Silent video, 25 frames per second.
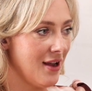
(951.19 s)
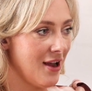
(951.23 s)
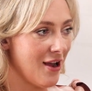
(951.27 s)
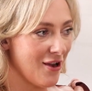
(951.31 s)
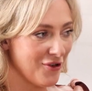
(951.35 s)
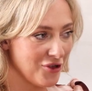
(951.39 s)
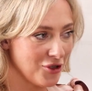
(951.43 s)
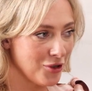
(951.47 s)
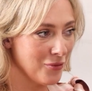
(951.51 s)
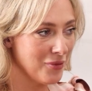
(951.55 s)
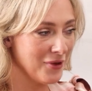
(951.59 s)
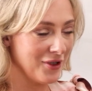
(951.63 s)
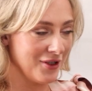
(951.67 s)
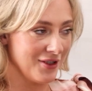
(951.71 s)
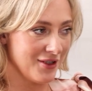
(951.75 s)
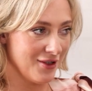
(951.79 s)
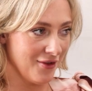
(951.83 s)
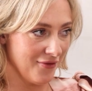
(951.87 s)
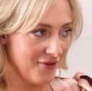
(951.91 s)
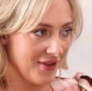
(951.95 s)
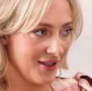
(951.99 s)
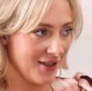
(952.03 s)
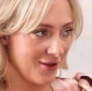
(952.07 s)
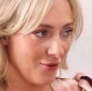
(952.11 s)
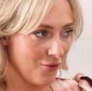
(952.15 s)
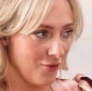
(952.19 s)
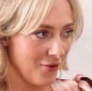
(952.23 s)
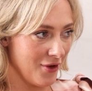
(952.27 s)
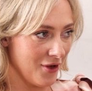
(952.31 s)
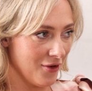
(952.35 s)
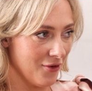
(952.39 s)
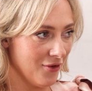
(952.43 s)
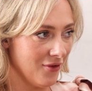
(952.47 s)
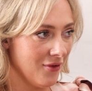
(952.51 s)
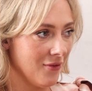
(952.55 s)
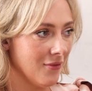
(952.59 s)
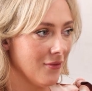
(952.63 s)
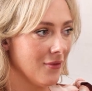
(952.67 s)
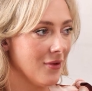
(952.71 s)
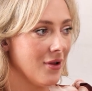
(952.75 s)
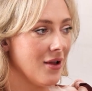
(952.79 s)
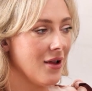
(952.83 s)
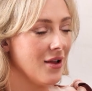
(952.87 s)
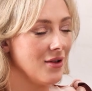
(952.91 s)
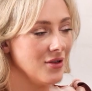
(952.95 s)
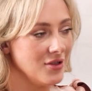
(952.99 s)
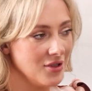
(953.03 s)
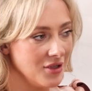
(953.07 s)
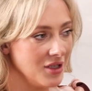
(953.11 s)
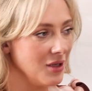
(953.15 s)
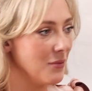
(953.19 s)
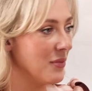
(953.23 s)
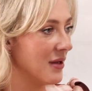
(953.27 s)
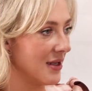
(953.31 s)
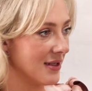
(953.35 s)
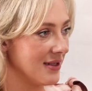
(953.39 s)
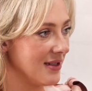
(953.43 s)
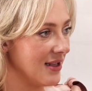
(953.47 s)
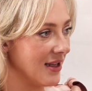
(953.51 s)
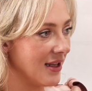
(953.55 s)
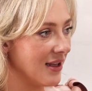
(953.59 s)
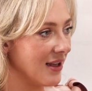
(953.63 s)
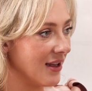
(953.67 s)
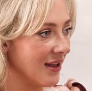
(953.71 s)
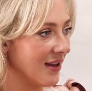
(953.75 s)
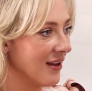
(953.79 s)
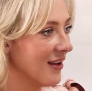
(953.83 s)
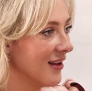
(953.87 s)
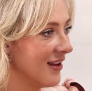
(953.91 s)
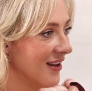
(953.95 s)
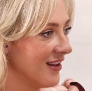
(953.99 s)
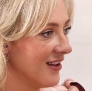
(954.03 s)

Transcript: attributes of this oil and do your best thinking.